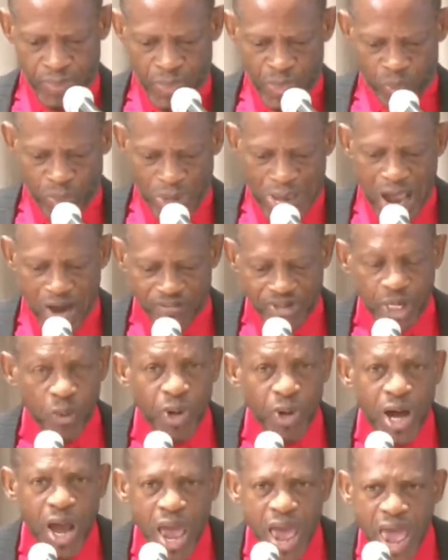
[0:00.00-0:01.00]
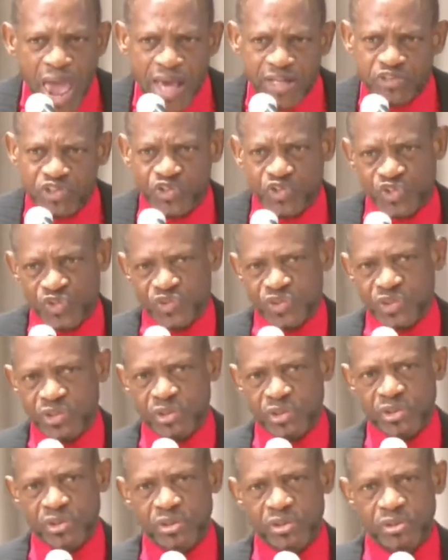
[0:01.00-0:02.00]
We have in our
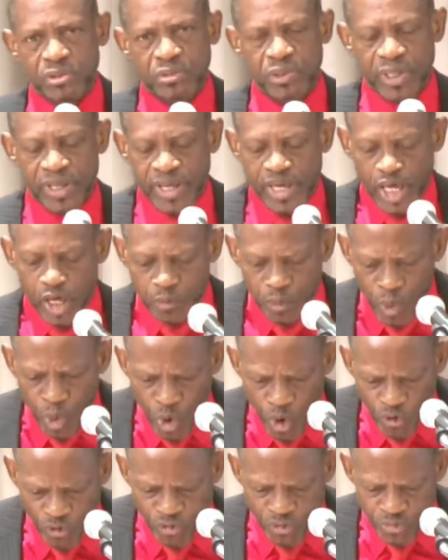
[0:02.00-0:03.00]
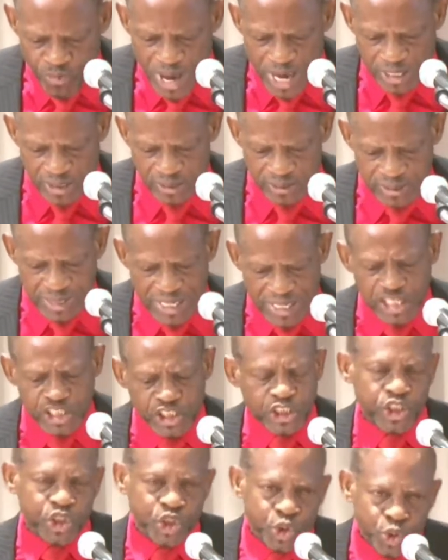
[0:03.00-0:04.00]
hands a movement, an
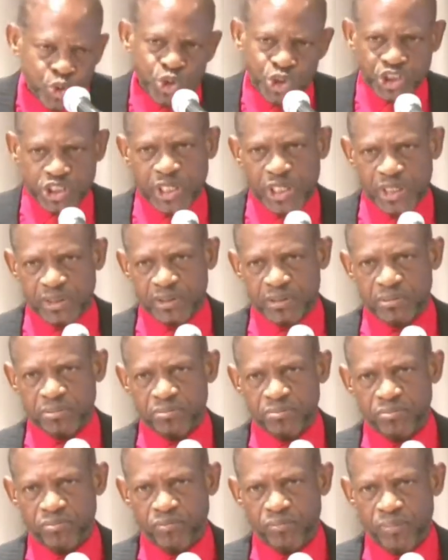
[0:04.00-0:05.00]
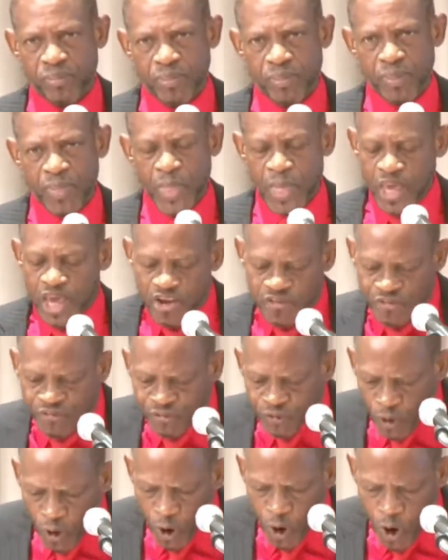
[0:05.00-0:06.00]
institution, a
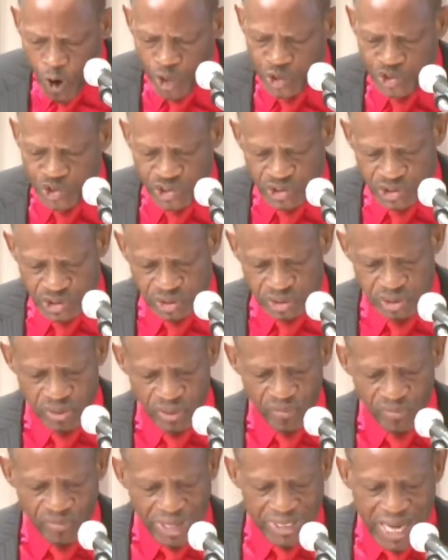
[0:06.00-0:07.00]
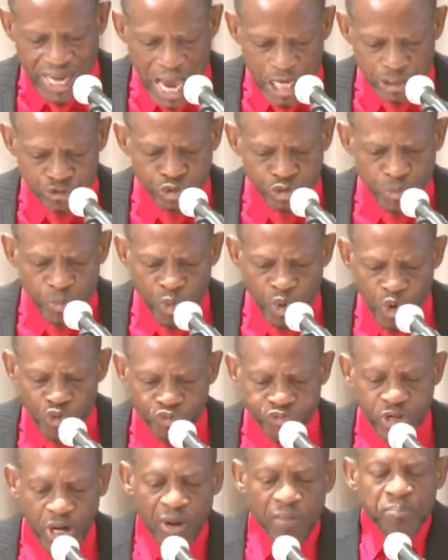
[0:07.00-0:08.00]
force that has
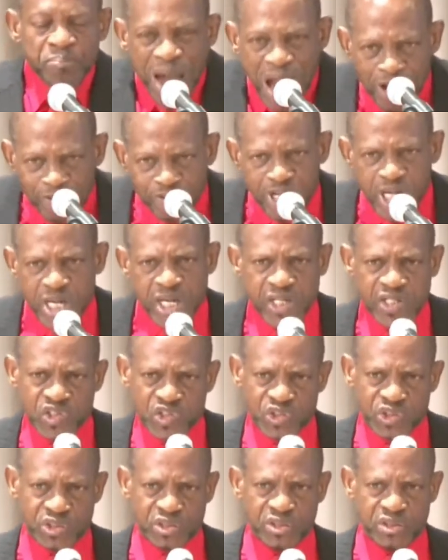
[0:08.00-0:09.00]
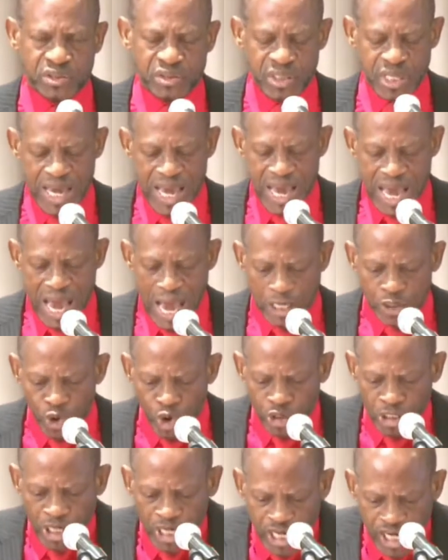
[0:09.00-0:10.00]
removed barriers and
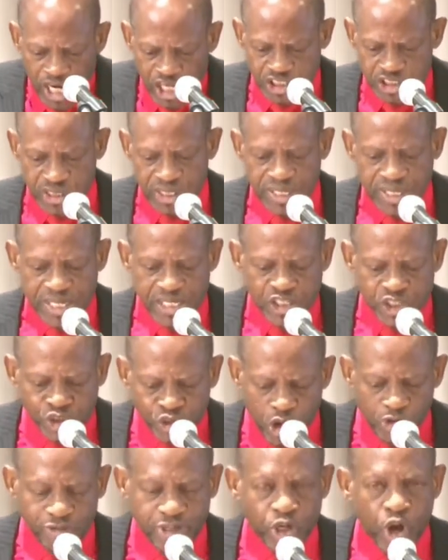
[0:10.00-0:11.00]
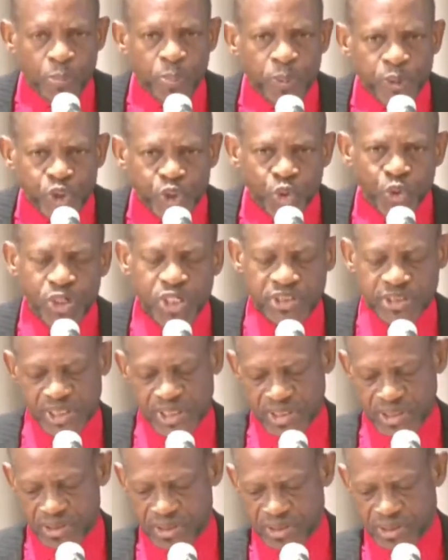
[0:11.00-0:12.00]
unleashed historic
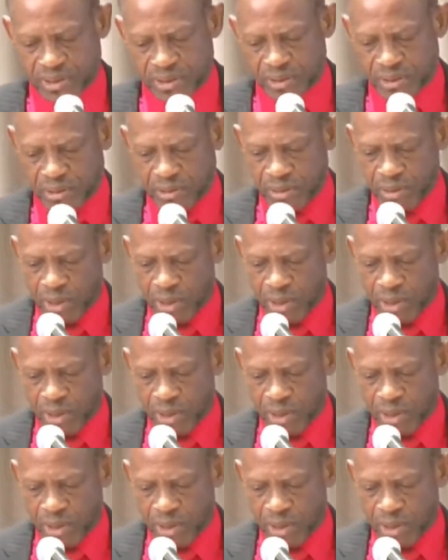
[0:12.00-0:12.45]
opportunities,